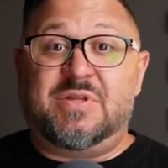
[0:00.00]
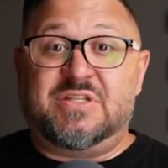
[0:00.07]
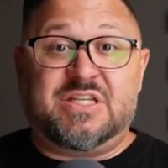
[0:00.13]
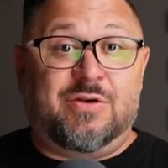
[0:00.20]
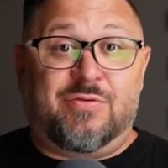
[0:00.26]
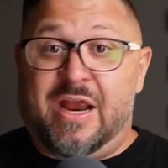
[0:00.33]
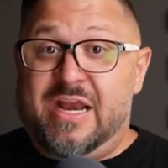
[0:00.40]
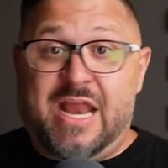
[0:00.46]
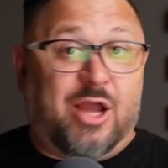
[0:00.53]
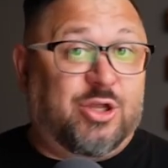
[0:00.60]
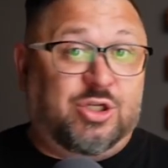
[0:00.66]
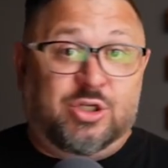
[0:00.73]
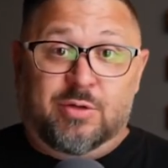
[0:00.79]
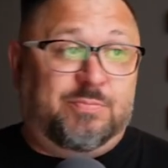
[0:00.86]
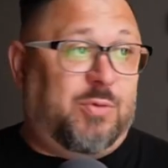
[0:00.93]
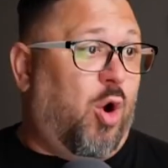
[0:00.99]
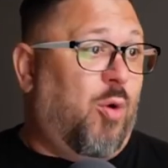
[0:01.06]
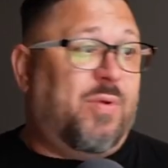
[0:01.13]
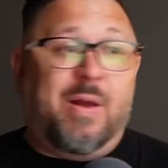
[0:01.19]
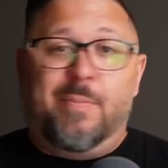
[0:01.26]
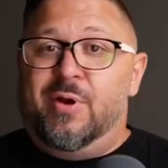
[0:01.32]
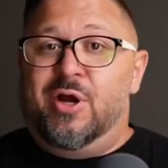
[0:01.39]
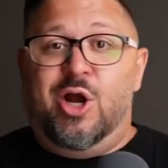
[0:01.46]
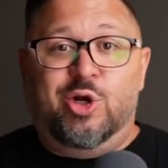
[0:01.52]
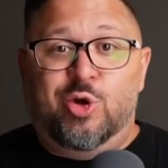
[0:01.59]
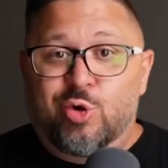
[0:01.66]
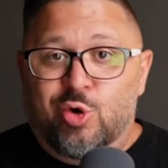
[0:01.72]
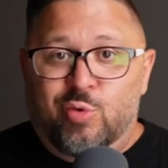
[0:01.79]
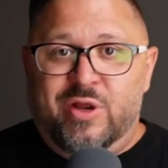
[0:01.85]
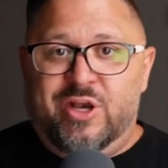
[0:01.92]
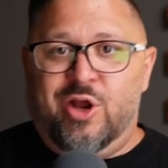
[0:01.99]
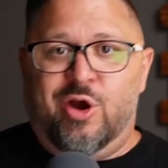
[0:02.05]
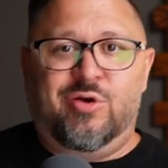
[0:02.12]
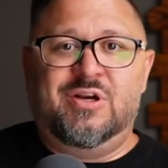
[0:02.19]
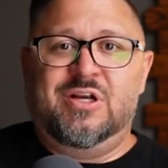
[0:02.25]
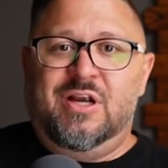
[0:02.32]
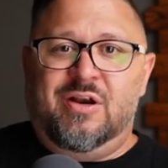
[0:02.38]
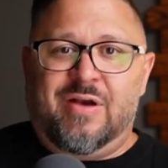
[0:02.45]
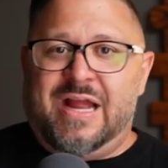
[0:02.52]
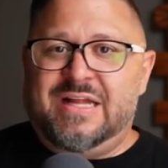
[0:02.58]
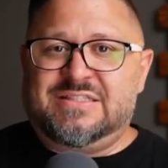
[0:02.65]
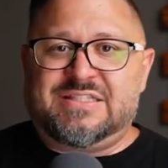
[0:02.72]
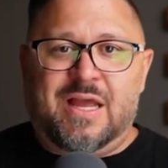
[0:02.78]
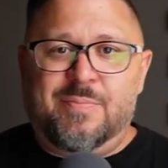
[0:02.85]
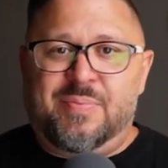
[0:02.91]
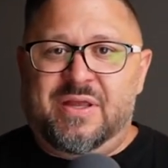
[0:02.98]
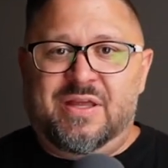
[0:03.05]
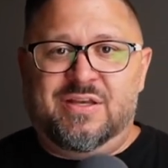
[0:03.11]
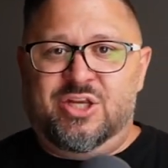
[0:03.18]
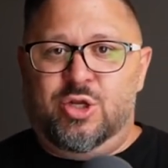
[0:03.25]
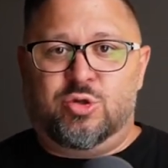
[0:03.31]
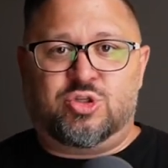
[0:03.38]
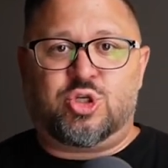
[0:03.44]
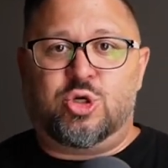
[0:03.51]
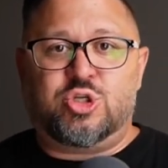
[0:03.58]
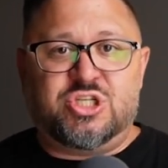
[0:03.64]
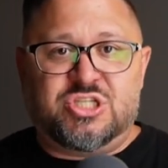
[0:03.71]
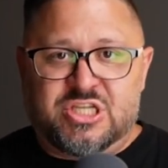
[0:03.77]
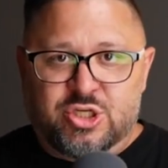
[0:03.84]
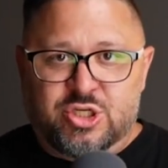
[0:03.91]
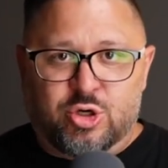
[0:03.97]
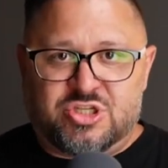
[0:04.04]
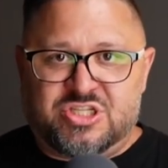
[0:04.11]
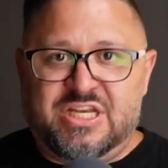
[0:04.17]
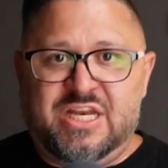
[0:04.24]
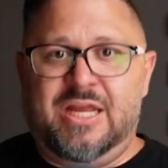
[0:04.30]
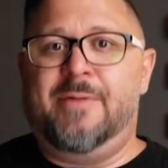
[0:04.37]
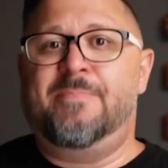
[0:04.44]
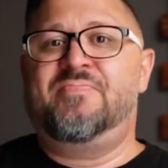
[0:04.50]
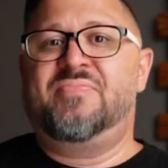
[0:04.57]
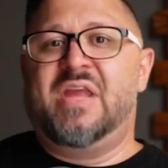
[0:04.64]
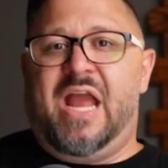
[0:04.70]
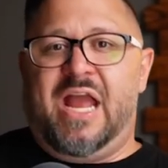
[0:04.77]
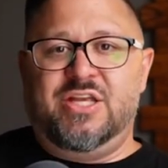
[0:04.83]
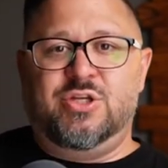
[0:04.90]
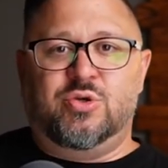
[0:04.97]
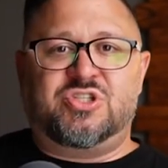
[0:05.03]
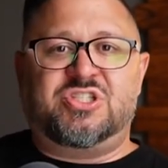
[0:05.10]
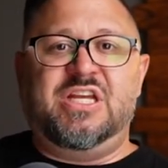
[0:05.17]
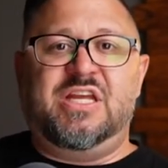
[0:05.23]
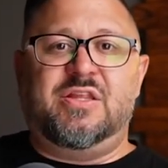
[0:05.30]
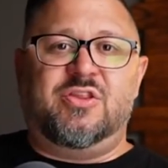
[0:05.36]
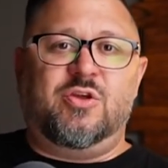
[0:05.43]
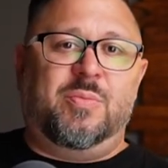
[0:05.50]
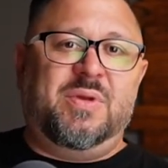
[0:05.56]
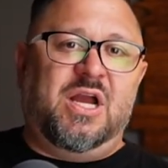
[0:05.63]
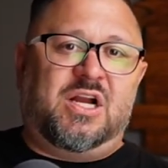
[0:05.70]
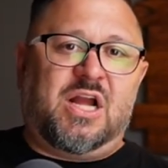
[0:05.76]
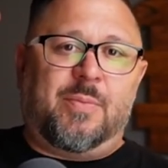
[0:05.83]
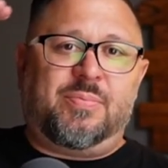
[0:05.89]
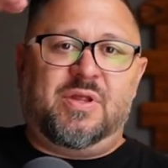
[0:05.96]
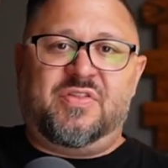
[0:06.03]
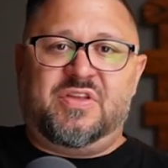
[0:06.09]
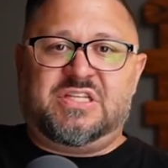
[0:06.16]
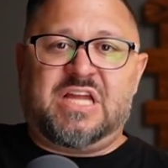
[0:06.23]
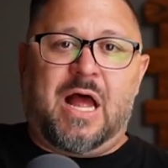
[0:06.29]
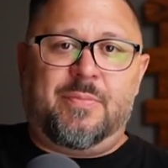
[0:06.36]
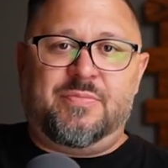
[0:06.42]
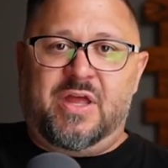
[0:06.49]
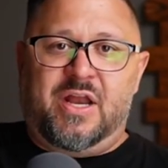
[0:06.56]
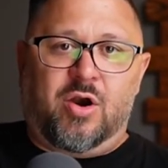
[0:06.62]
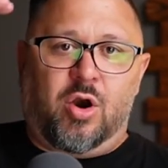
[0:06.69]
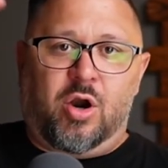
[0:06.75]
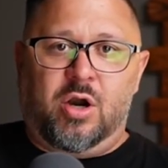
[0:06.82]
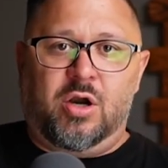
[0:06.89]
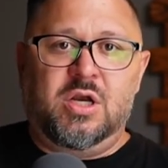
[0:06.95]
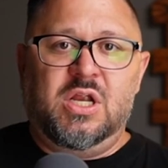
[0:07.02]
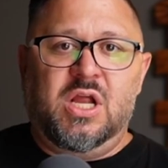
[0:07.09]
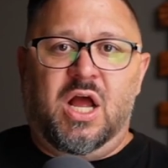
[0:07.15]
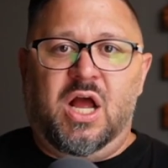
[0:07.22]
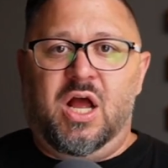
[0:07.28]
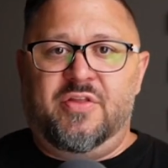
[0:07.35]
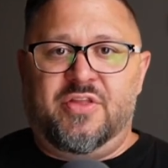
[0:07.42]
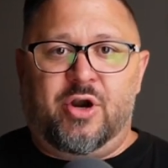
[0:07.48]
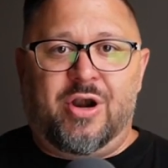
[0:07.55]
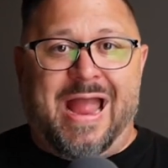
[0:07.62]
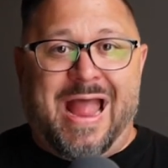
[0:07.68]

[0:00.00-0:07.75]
this in right now, you can go open up a, a Google window, right? Type in, you know, churches in your city, and you'll see that there'll be a couple at the top that are uh, that are